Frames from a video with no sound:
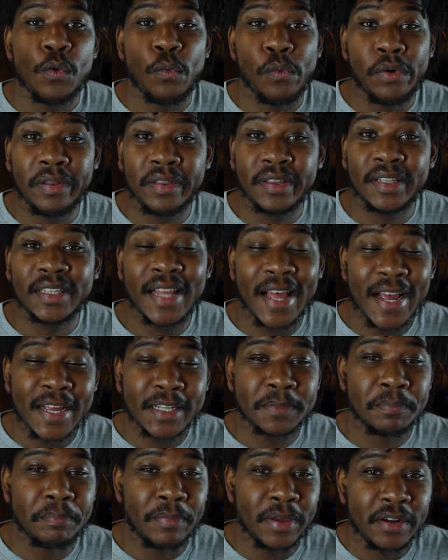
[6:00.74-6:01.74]
One of the
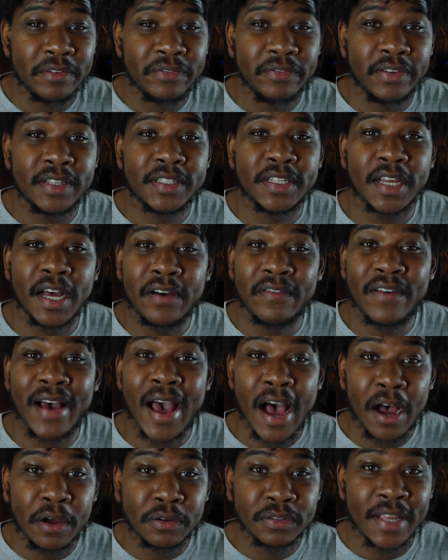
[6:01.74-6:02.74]
last benefits of
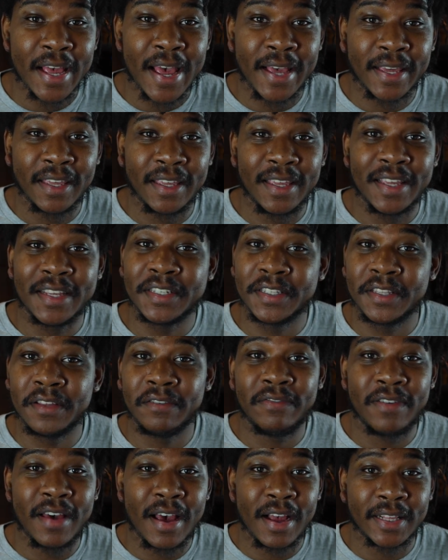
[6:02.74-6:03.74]
house hacking is the
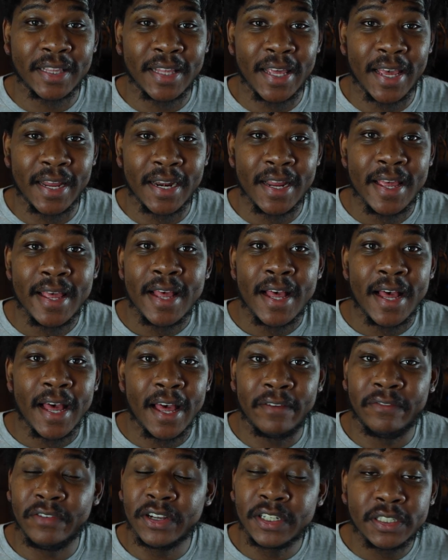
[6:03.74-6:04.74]
fact that
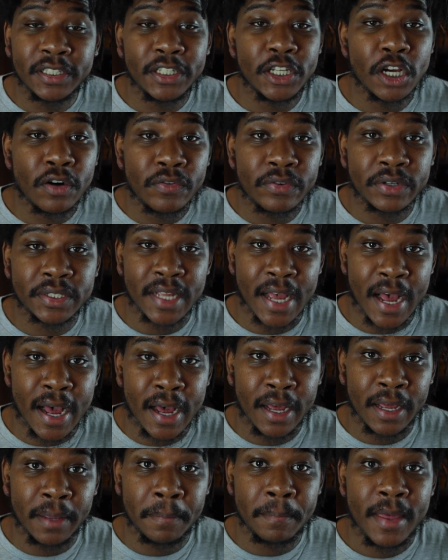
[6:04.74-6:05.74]
eventually over
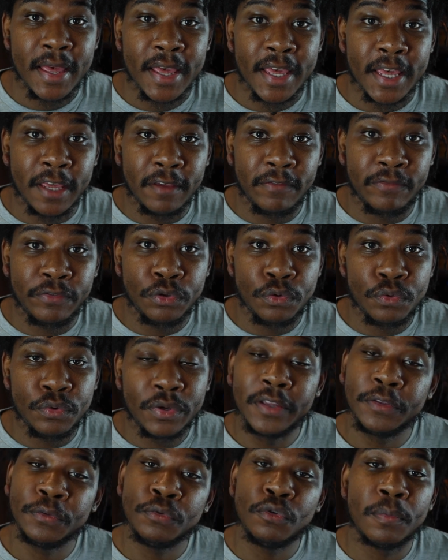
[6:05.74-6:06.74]
time, if you
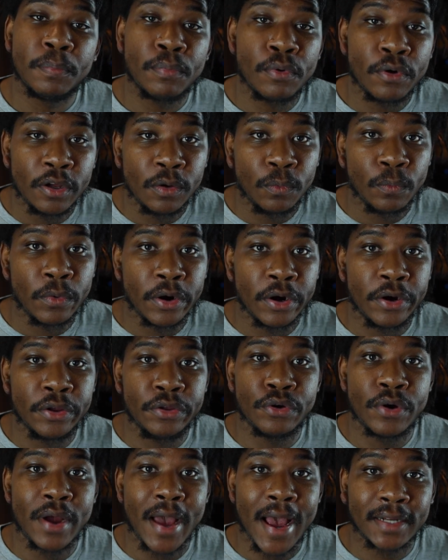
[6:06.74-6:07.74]
get to a point where
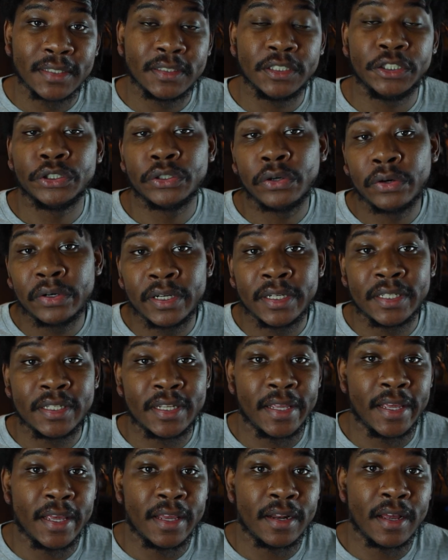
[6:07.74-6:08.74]
you're actually starting
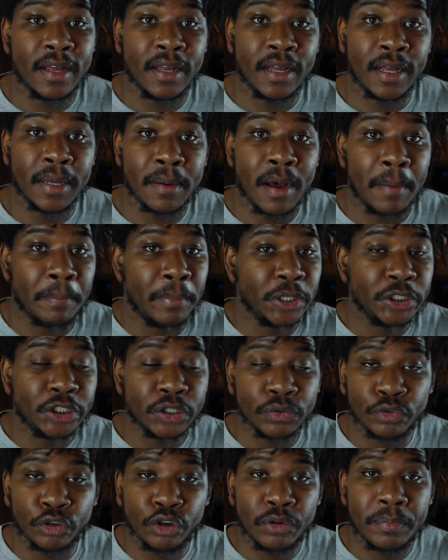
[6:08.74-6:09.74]
to get a bunch
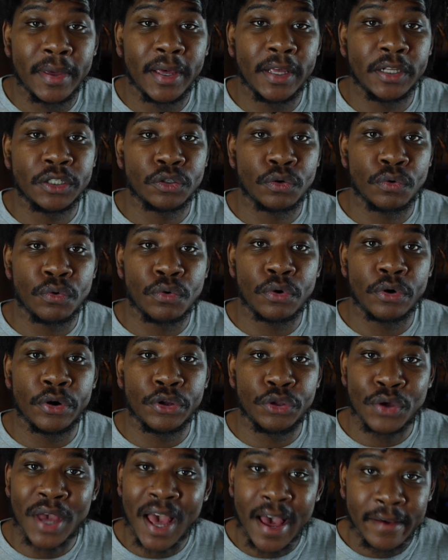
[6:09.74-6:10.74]
of roommates, or
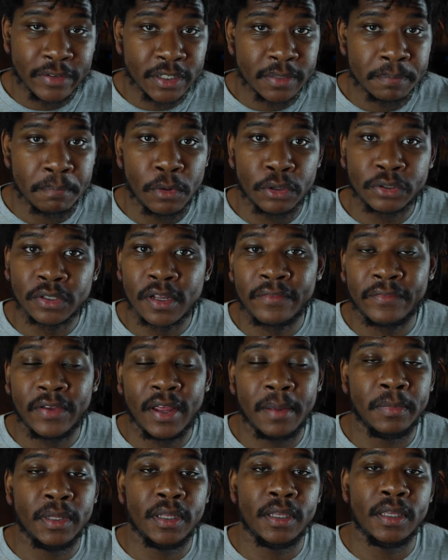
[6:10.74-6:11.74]
you have a
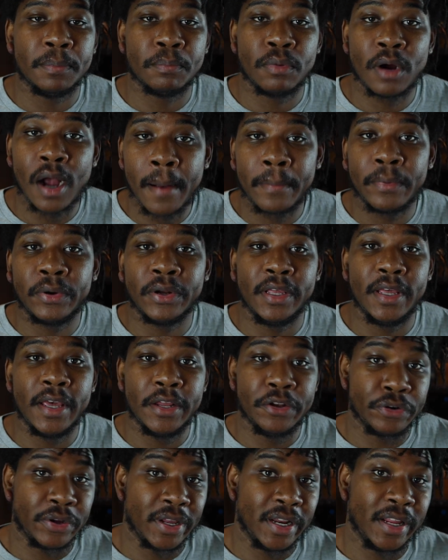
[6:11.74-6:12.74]
multifamily property
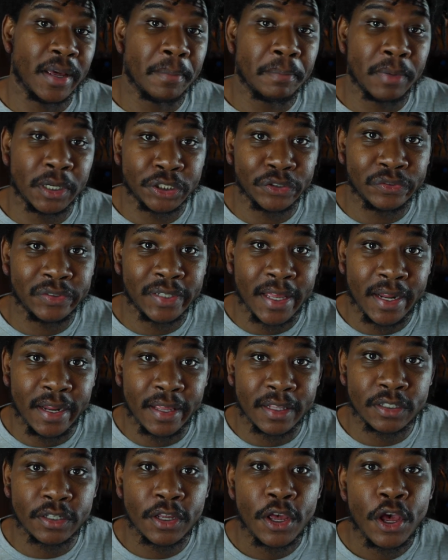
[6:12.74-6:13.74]
and you're getting a bunch of
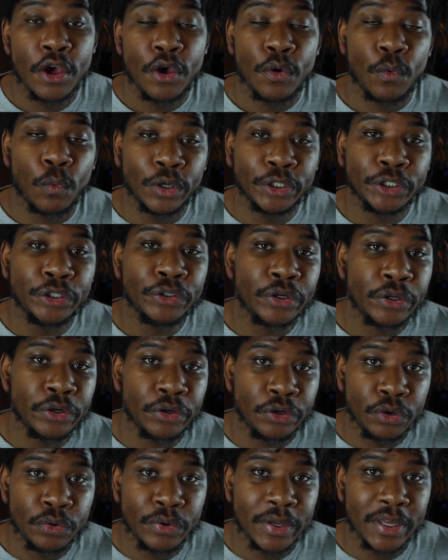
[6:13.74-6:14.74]
tenants, what you can
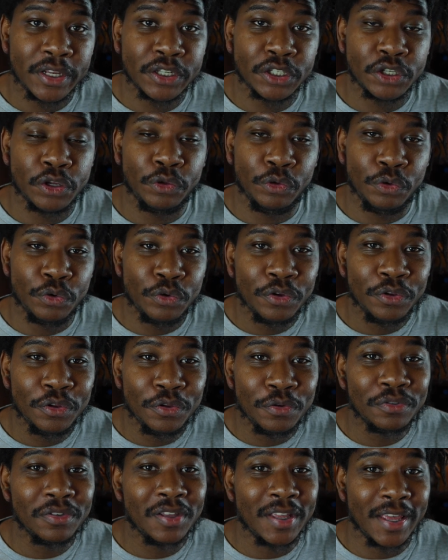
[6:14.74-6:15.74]
do is you can
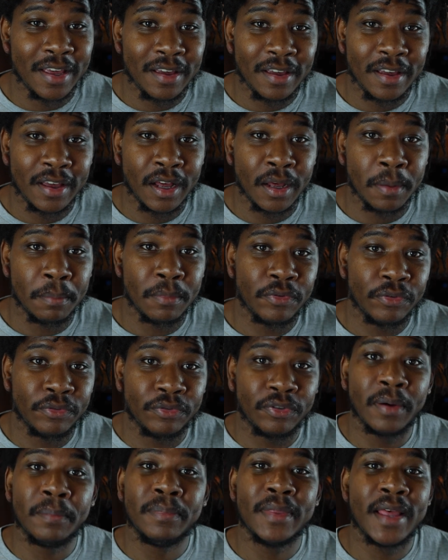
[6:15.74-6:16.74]
use the income
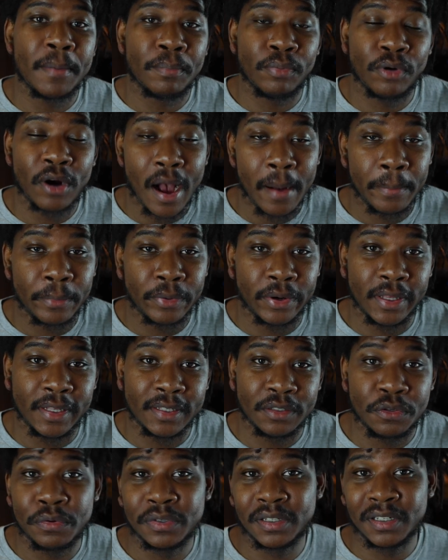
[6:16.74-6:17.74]
from that property
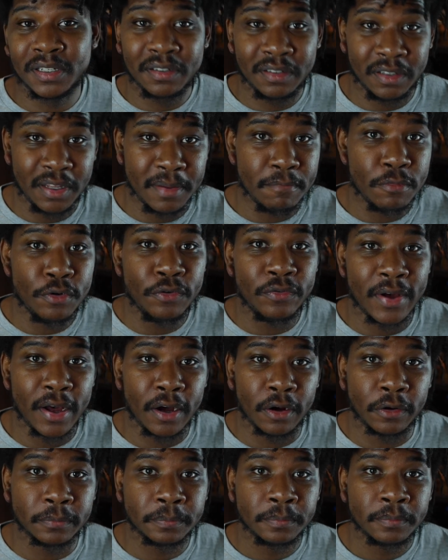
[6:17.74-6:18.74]
to essentially move
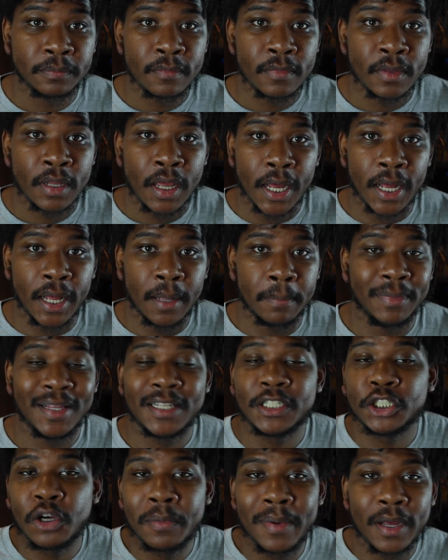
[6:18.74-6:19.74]
out.
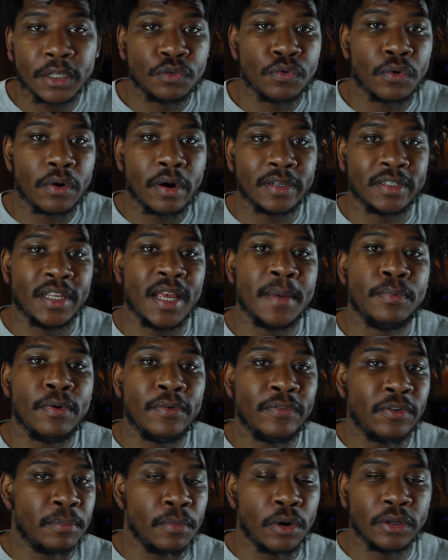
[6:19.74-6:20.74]
Let's go back to our example
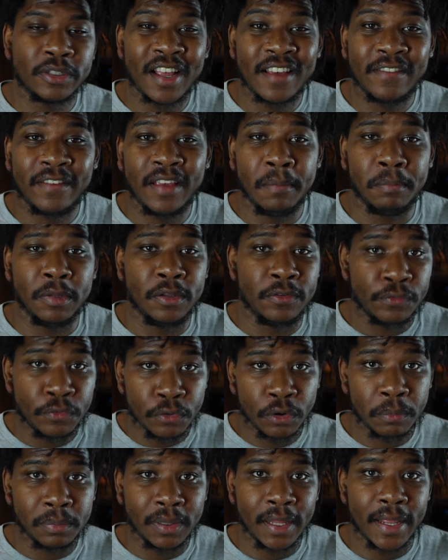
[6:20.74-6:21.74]
of a multifamily
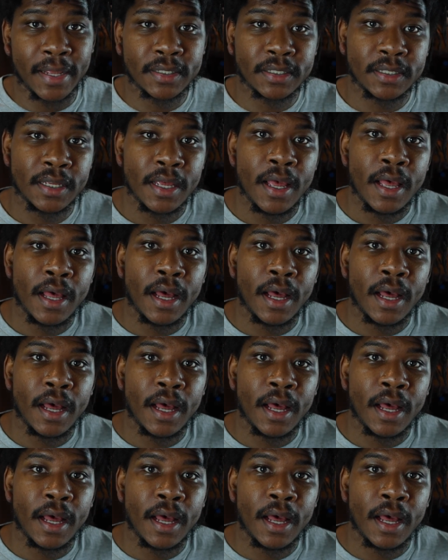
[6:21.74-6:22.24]
fourplex.